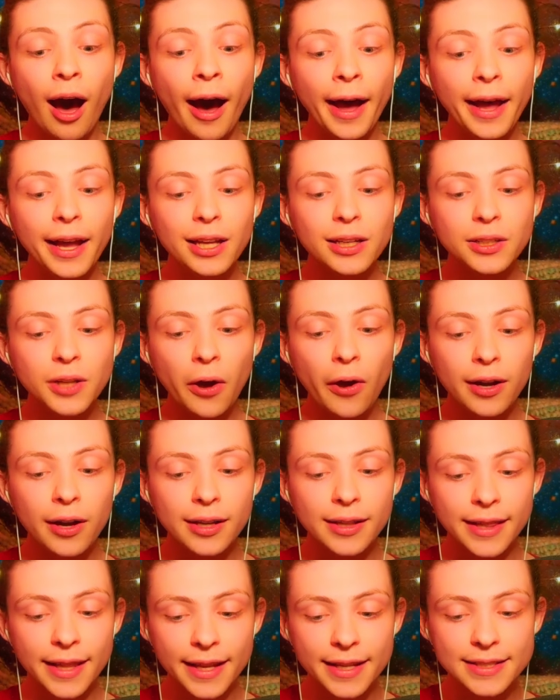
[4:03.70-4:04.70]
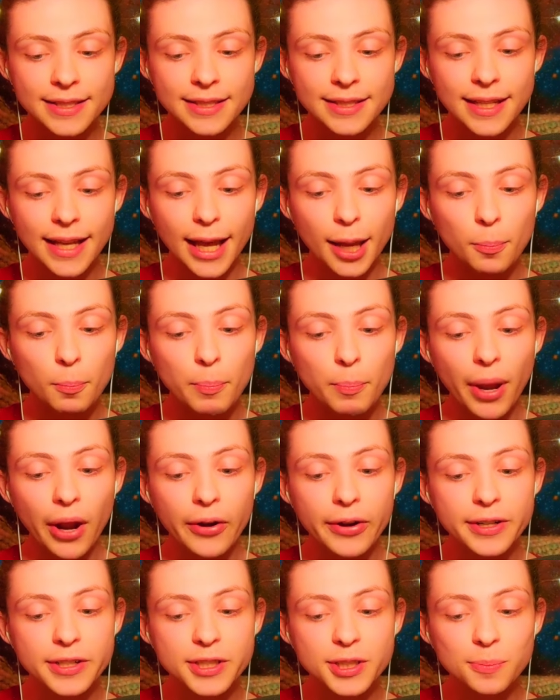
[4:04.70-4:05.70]
I taught this
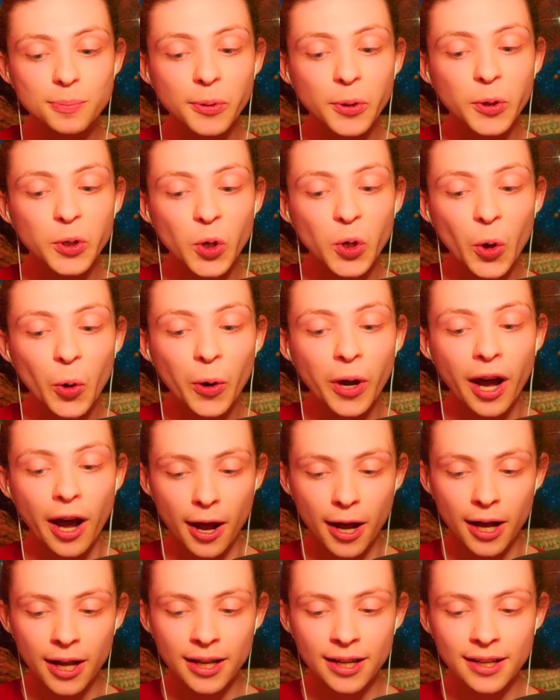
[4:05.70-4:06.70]
imperishable yoga,